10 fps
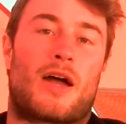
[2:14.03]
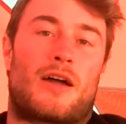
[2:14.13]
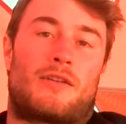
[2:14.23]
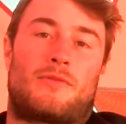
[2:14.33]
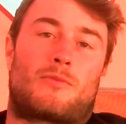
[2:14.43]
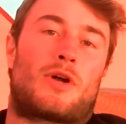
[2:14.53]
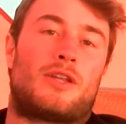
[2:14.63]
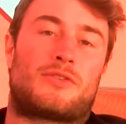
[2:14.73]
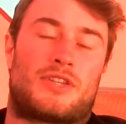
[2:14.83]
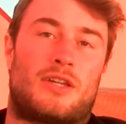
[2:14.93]
And where
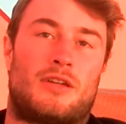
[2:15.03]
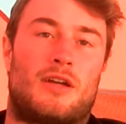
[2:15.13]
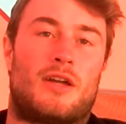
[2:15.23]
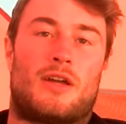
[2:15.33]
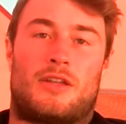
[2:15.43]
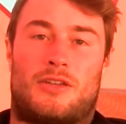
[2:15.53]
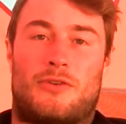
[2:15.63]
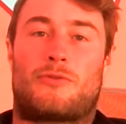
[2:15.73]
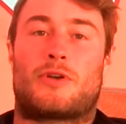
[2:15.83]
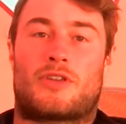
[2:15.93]
you see
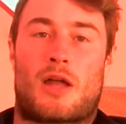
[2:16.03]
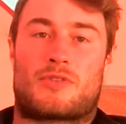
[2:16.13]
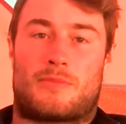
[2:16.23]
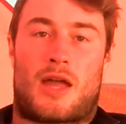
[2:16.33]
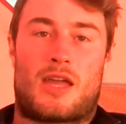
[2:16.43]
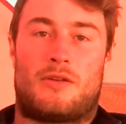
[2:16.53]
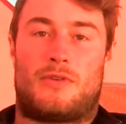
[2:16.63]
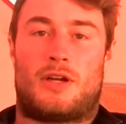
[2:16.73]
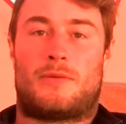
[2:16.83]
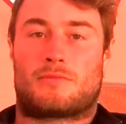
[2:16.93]
different types of
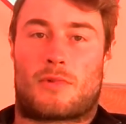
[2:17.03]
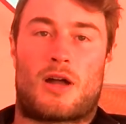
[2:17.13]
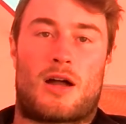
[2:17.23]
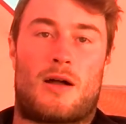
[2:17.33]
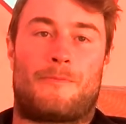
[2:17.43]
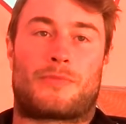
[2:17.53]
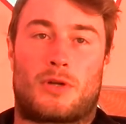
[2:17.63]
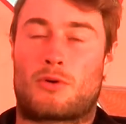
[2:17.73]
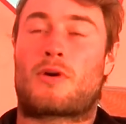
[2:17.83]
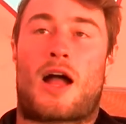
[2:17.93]
behaviour
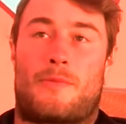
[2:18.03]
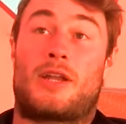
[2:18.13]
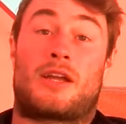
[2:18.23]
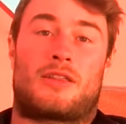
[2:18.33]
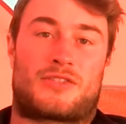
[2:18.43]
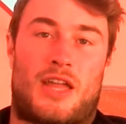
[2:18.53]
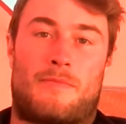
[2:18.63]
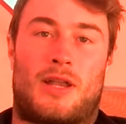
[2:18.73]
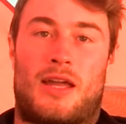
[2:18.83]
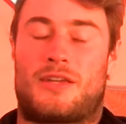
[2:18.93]
all happening in the
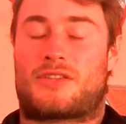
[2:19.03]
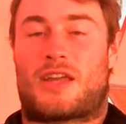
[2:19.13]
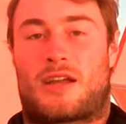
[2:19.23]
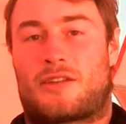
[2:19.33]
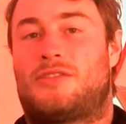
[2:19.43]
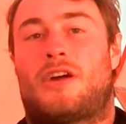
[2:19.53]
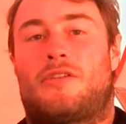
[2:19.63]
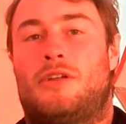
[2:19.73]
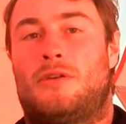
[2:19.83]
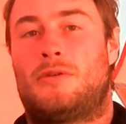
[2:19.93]
same place, that can
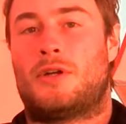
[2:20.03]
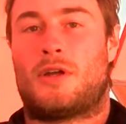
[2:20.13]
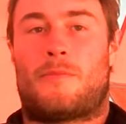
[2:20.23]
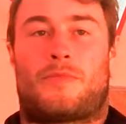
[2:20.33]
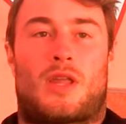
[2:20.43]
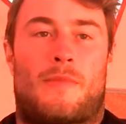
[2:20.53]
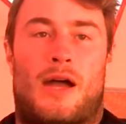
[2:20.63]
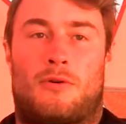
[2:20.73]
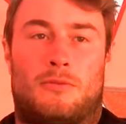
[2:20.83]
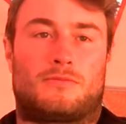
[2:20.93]
tell you
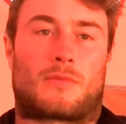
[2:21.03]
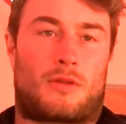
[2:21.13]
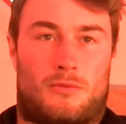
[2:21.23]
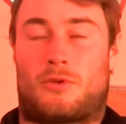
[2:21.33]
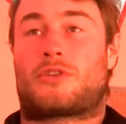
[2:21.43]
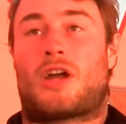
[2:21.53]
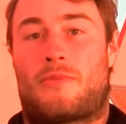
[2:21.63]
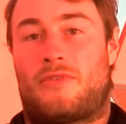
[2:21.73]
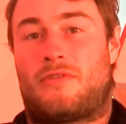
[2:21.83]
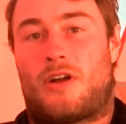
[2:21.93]
about what
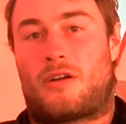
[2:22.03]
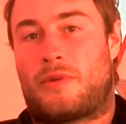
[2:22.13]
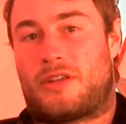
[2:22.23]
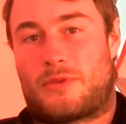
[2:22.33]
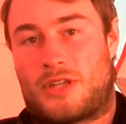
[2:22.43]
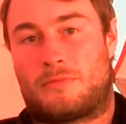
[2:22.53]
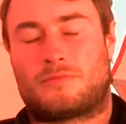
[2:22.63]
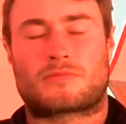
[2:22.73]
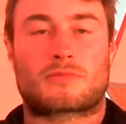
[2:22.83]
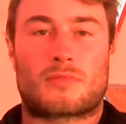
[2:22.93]
type of environment it was in.
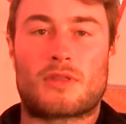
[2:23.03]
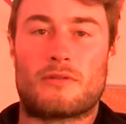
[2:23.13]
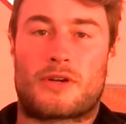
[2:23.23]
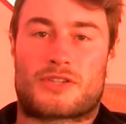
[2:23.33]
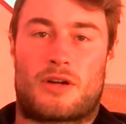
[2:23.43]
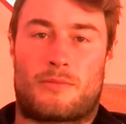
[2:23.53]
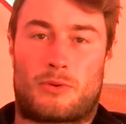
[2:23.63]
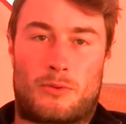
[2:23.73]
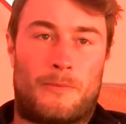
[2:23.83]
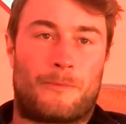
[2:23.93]
For
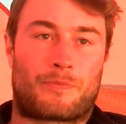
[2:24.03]
example,